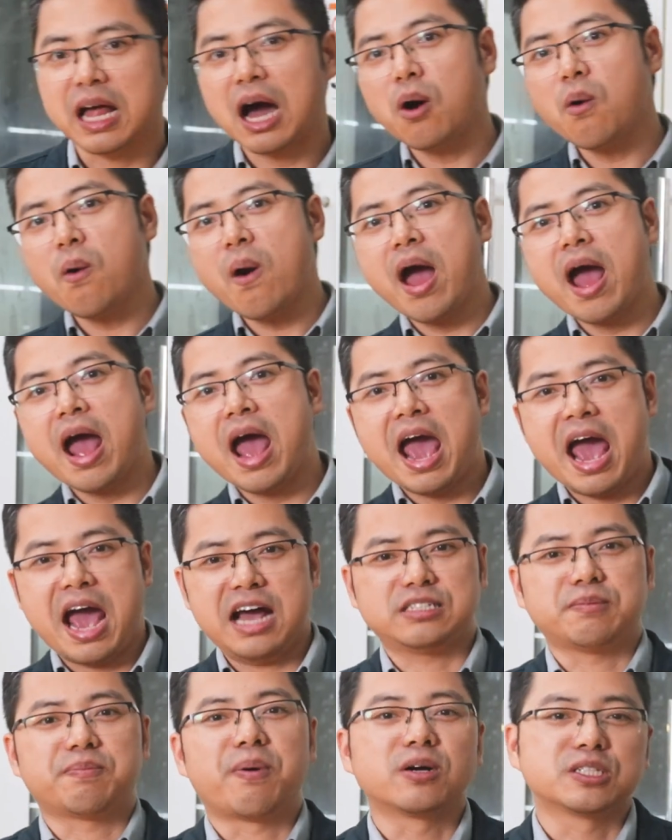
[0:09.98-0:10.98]
Now,
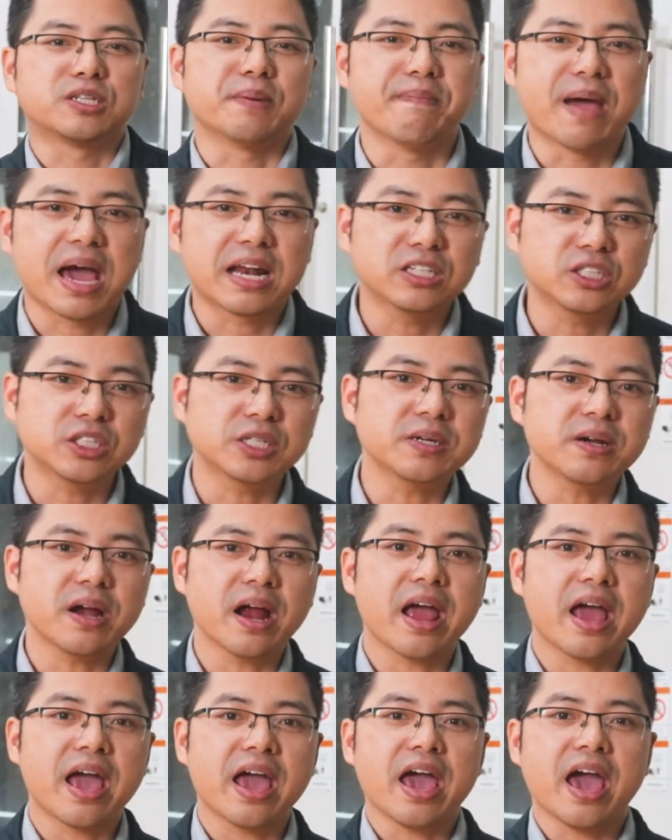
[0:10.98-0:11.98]
as a project manager
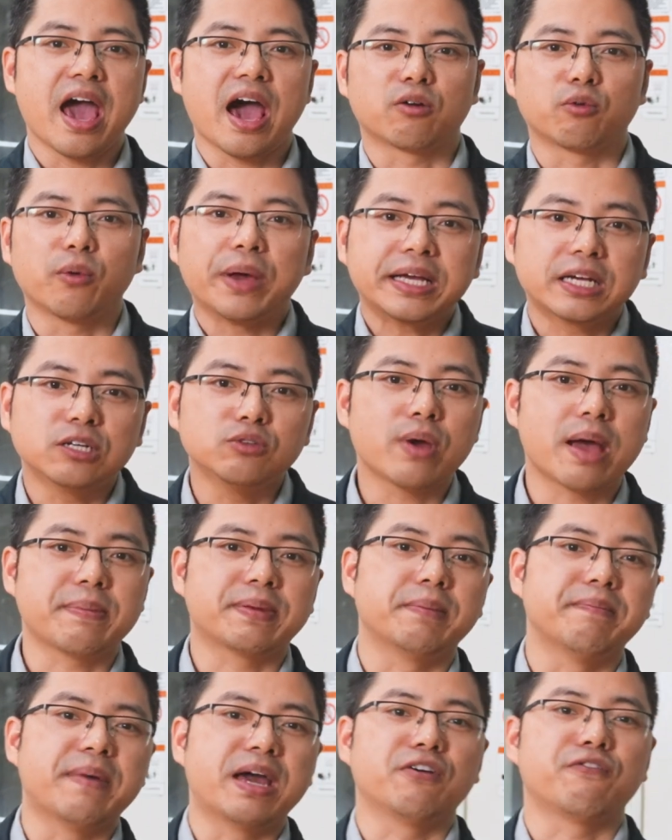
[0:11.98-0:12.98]
at WayKen
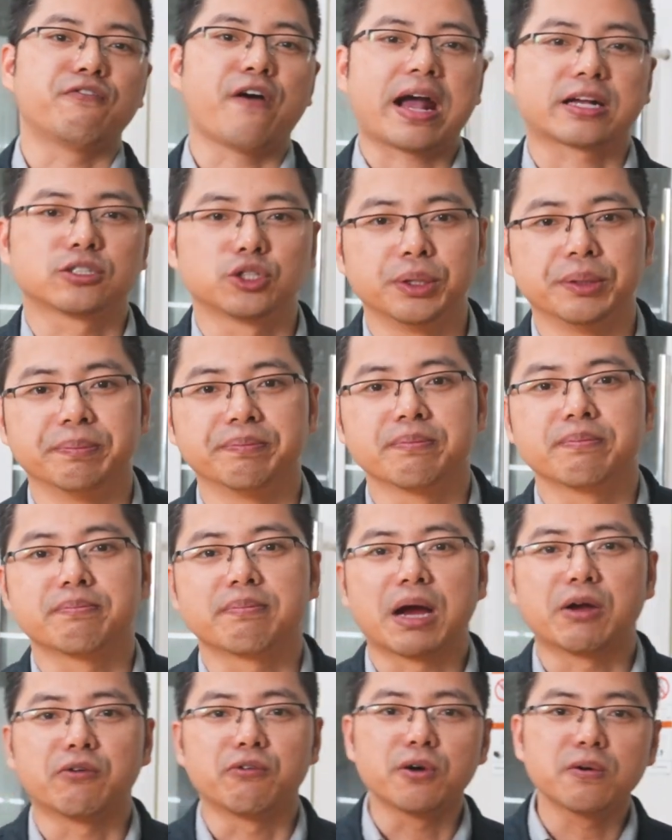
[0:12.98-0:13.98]
Rapid Manufacturing,
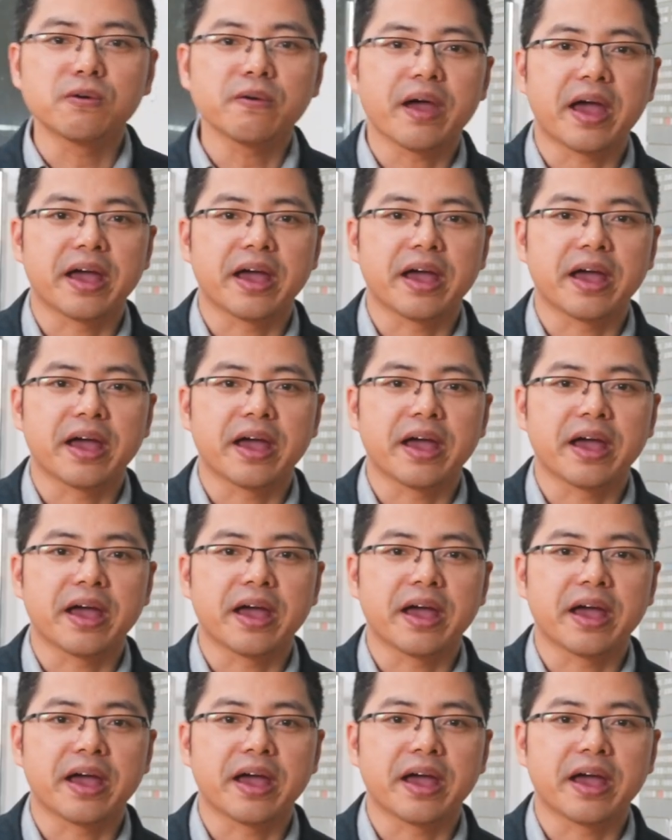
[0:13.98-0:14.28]
my role